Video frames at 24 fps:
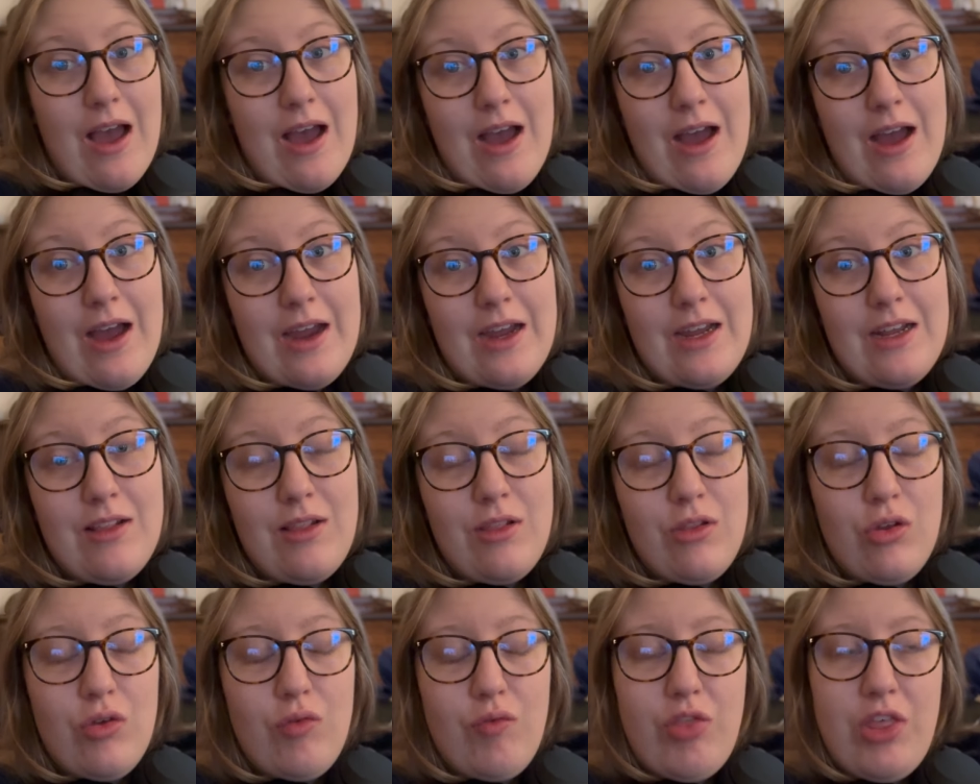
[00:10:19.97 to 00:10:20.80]
I
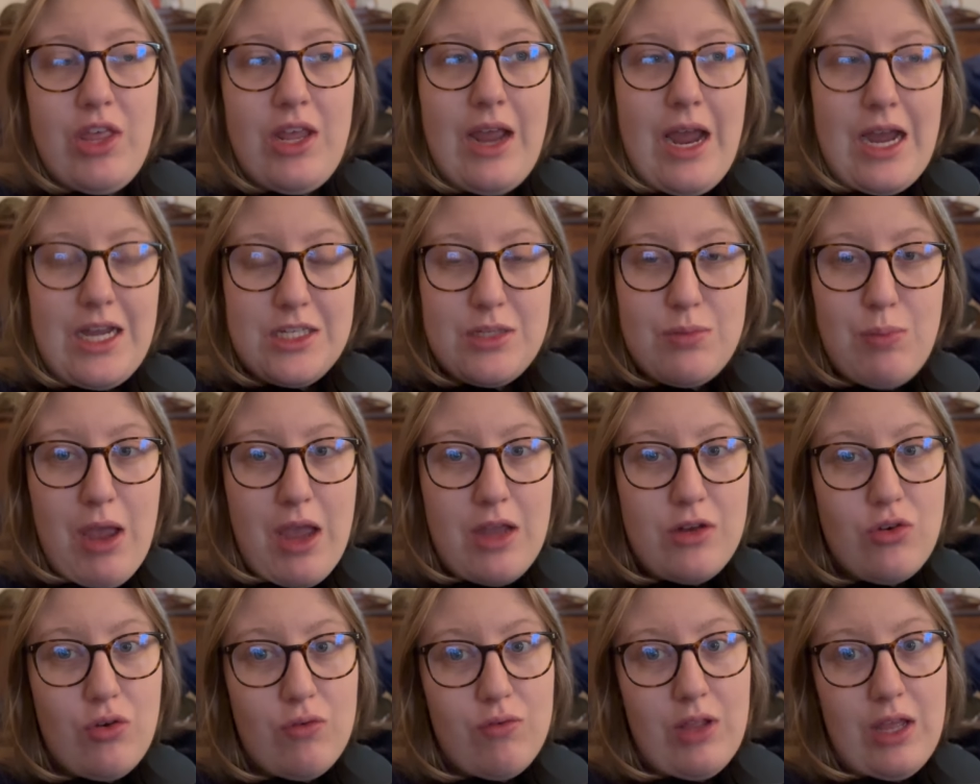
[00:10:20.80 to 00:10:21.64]
love the
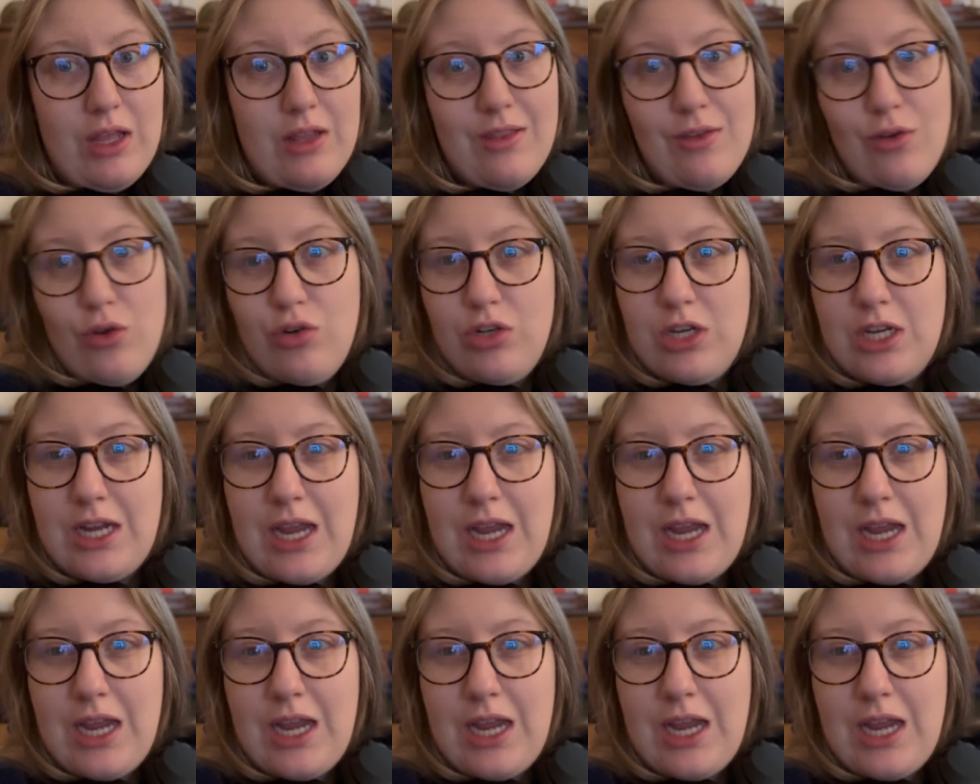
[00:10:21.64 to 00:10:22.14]
aspect of like the Hunger